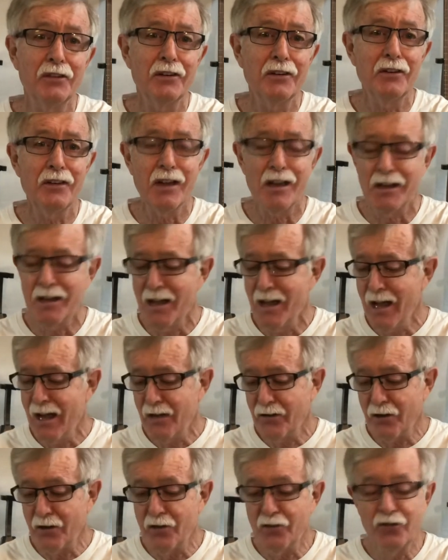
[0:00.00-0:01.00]
okay?
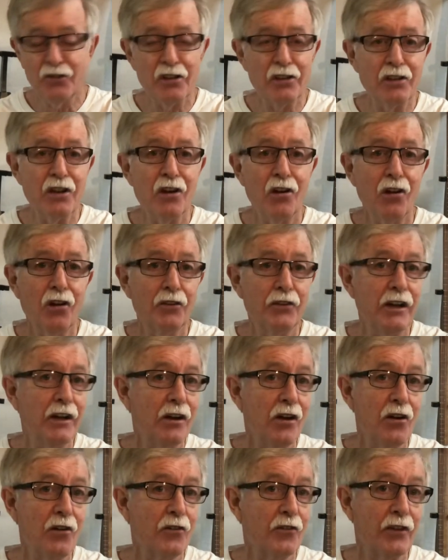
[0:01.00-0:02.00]
So you can sit there all day
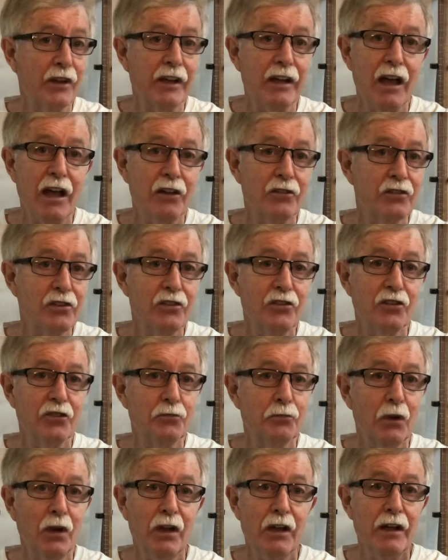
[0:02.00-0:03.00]
long on the couch and just
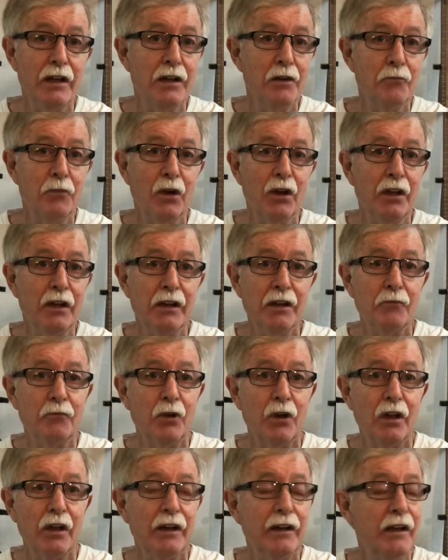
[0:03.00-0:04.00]
play and play and
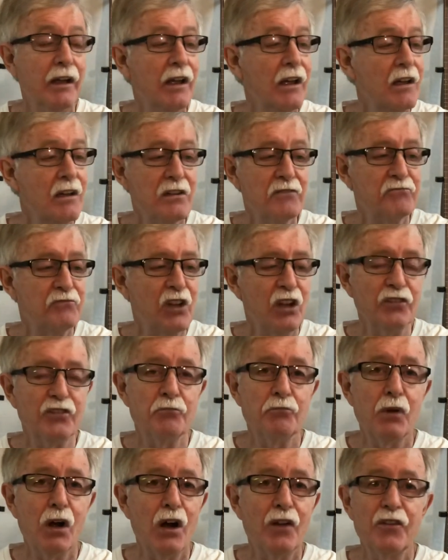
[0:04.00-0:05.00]
play.
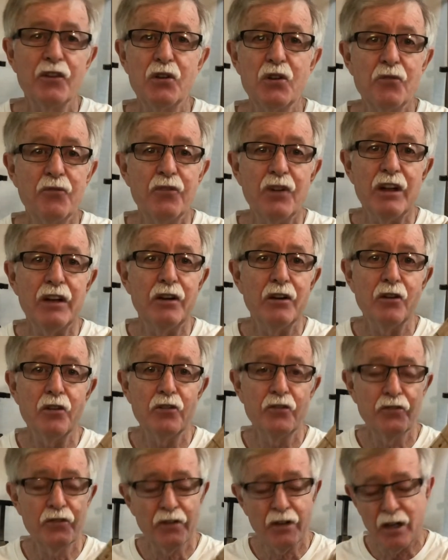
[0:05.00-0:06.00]
Doesn't bother your
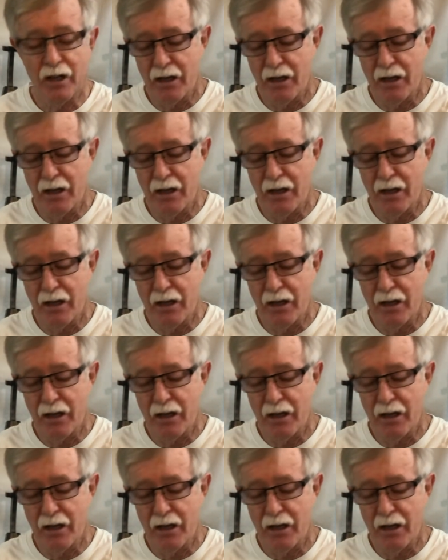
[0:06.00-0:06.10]
fingers.